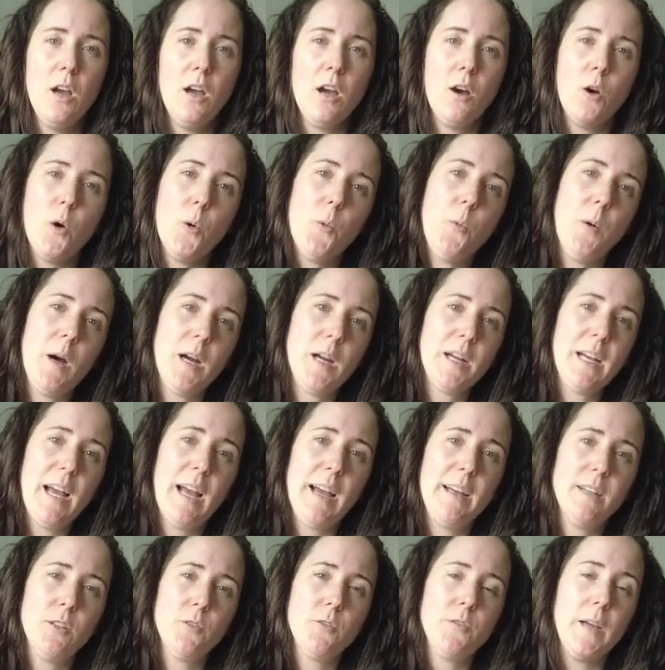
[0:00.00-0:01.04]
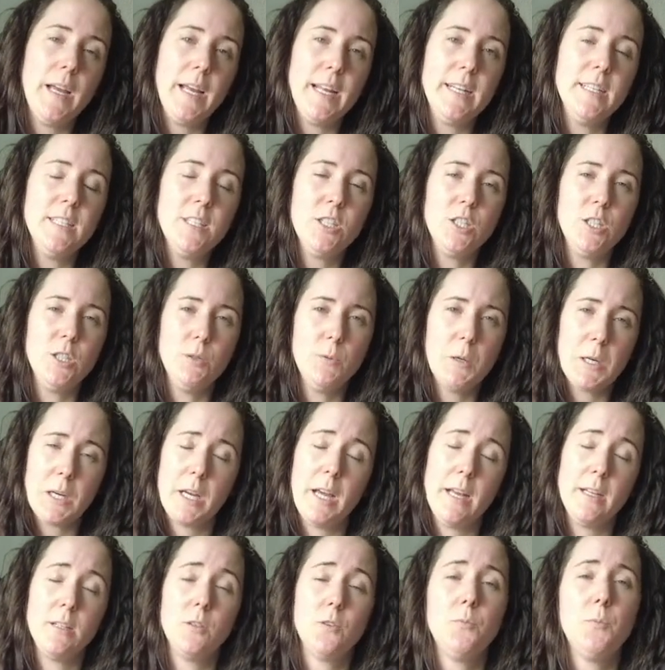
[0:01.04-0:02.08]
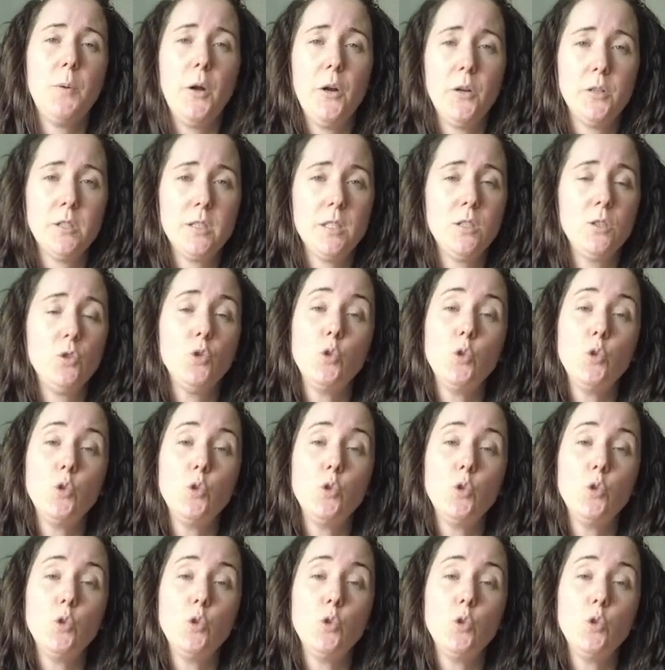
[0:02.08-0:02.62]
or what kind of energy, what kind of person